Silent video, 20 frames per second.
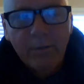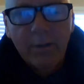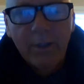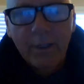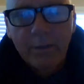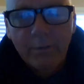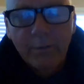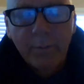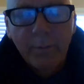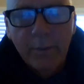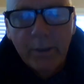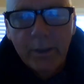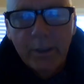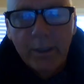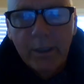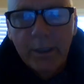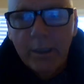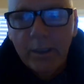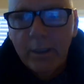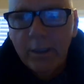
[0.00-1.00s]
a love of
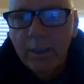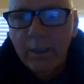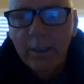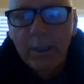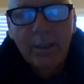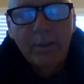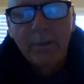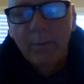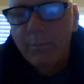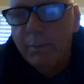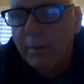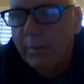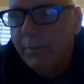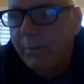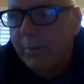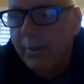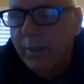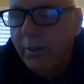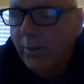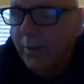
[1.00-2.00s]
money. Some
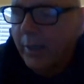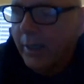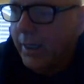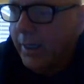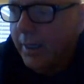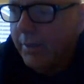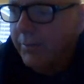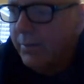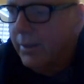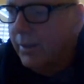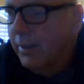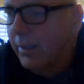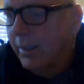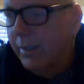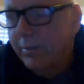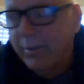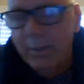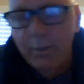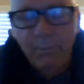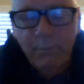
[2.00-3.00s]
people, you know, they covet
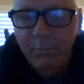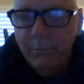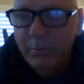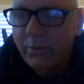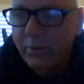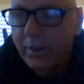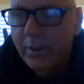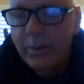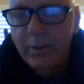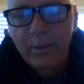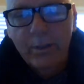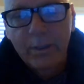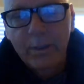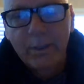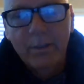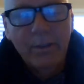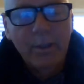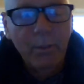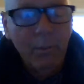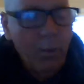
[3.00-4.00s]
things, they steal
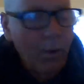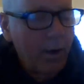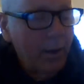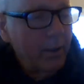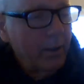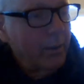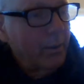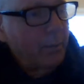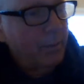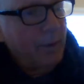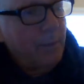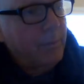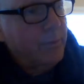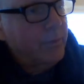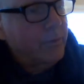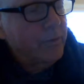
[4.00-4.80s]
things, they want other people's